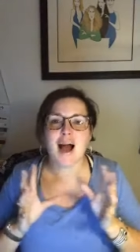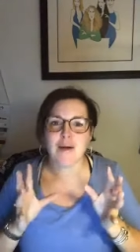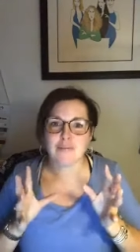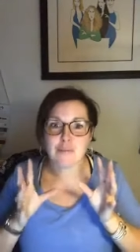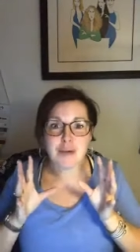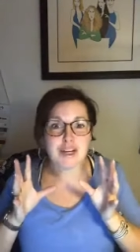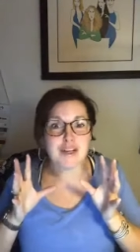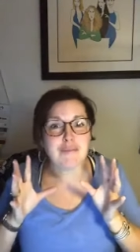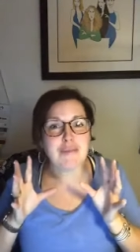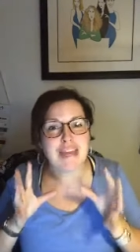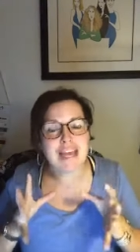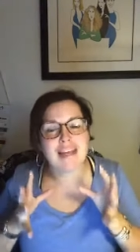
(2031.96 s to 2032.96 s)
uh, but
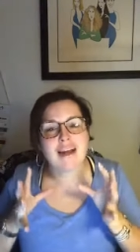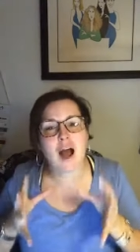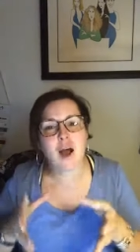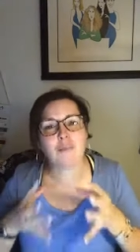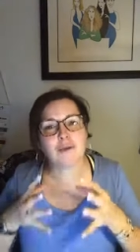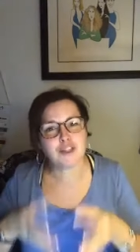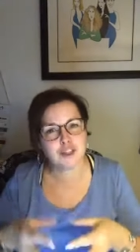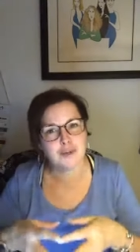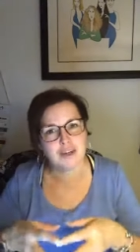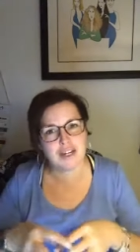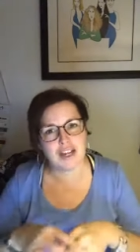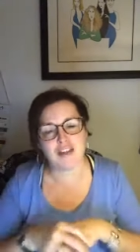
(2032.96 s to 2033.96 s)
it'll be an
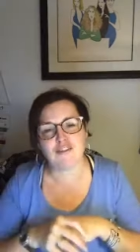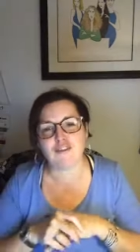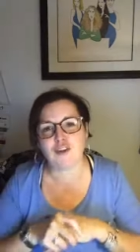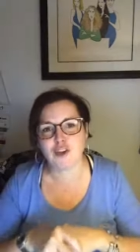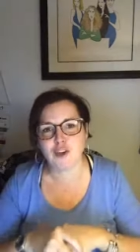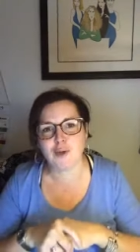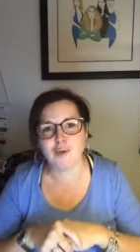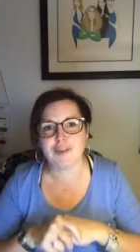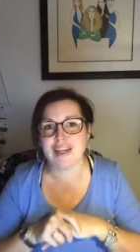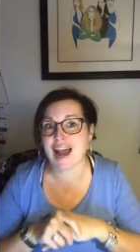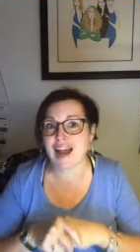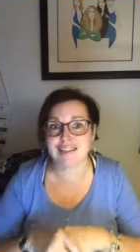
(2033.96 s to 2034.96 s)
opportunity for
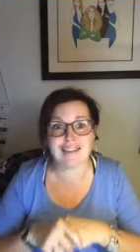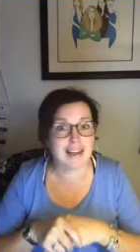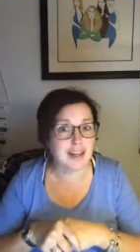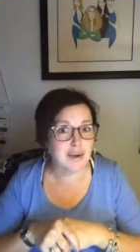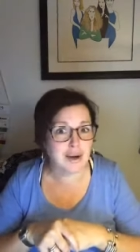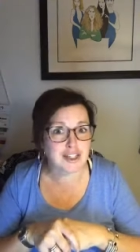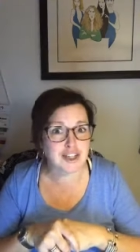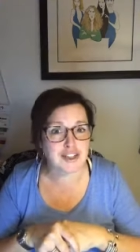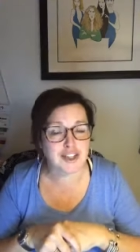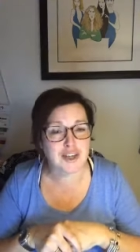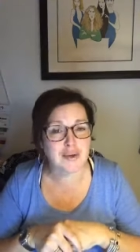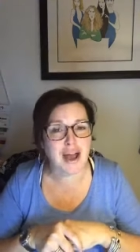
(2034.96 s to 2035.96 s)
you to ask any
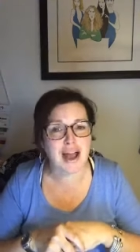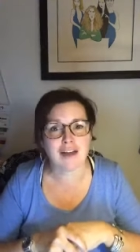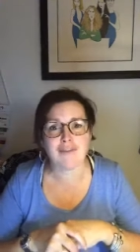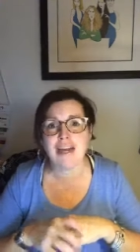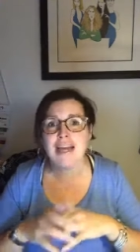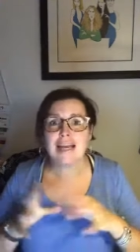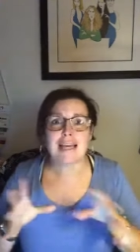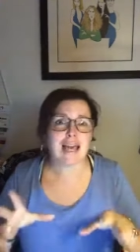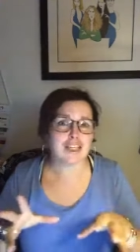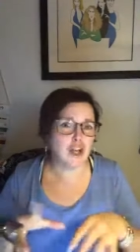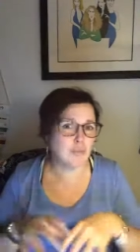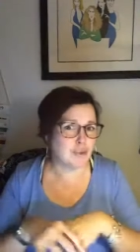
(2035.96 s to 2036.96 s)
questions that you have,
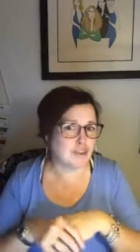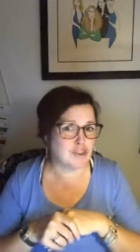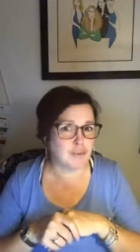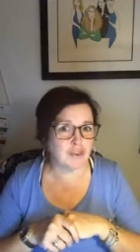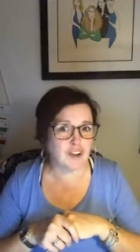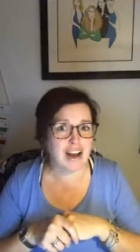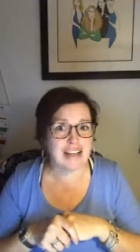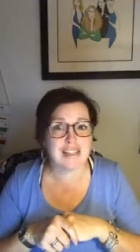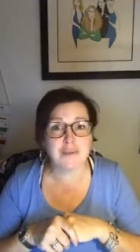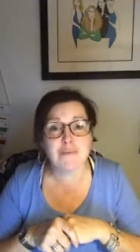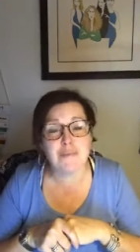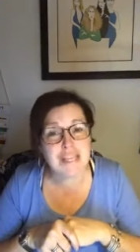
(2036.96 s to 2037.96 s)
catch up with some
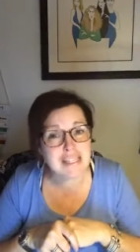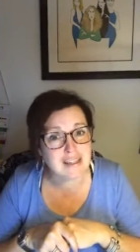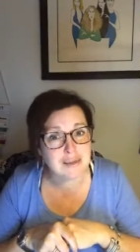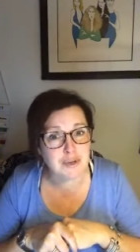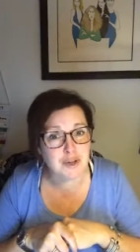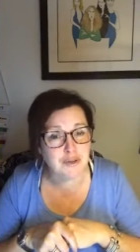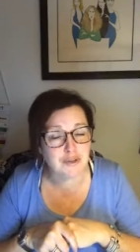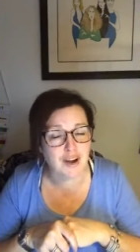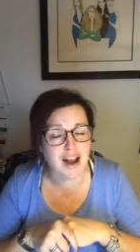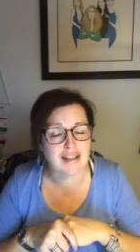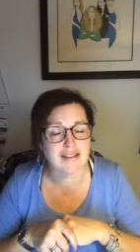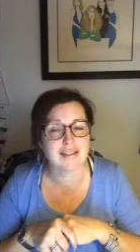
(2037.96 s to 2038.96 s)
friends, meet some new
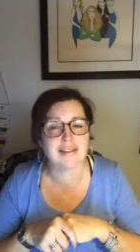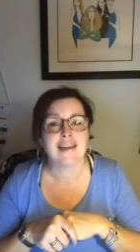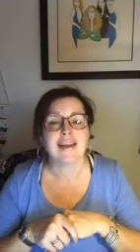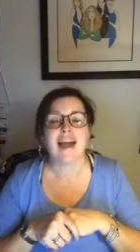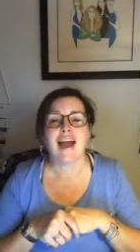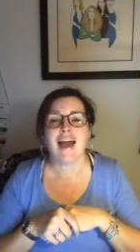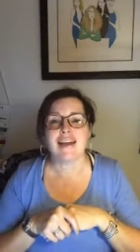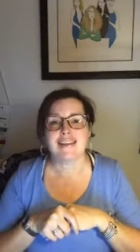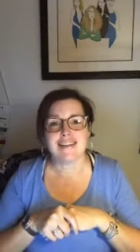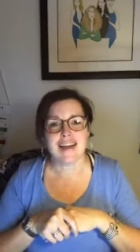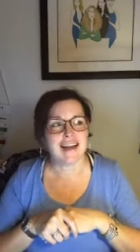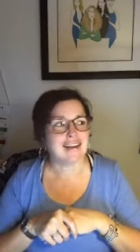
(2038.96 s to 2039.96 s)
friends,
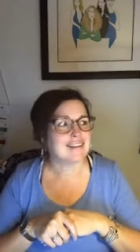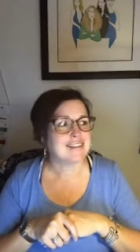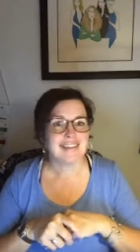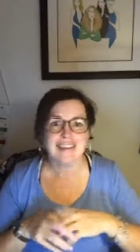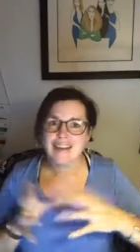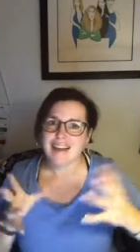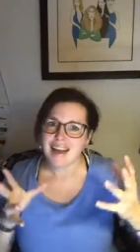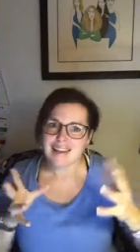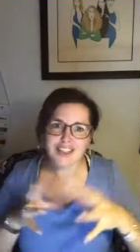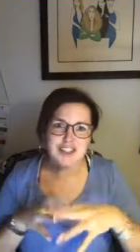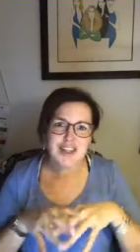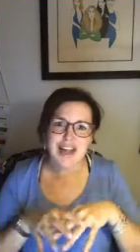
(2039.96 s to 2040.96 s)
and uh,
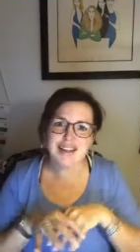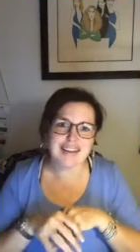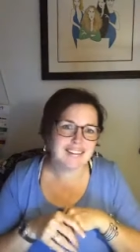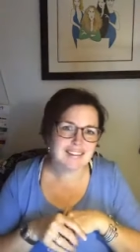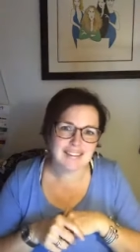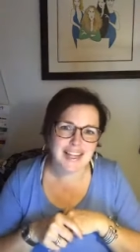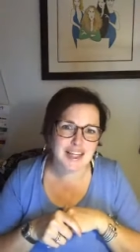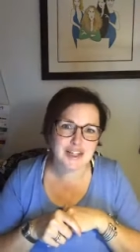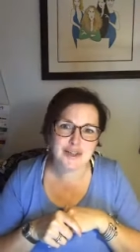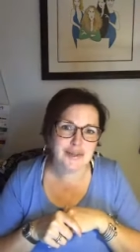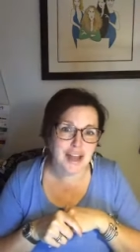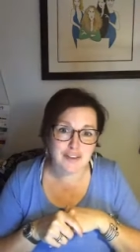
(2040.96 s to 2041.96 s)
and just kind of
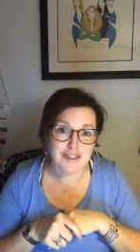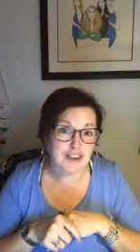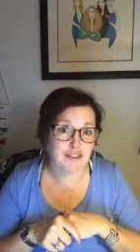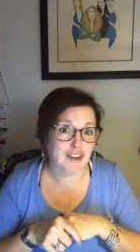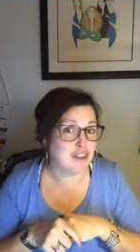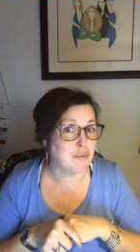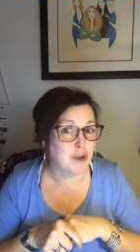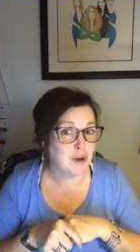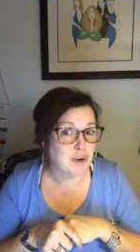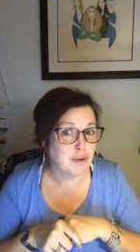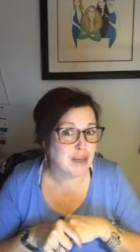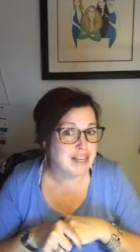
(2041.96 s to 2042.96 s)
like do life different the
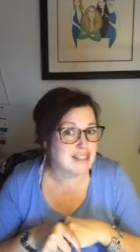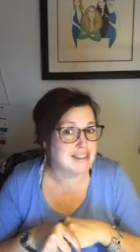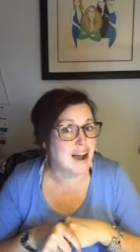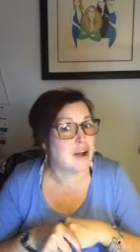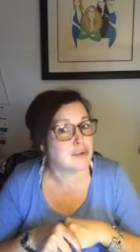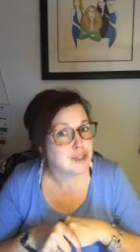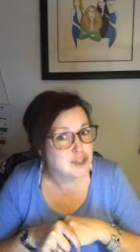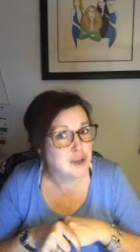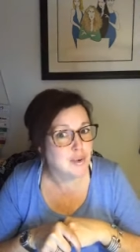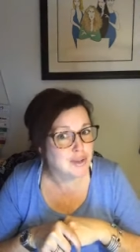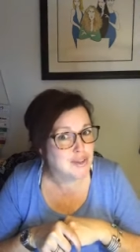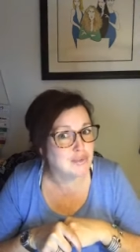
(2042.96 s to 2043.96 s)
pure romance style, which
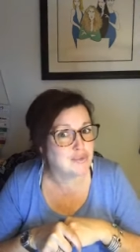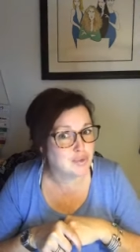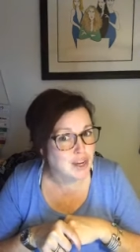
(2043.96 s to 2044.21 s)
is always a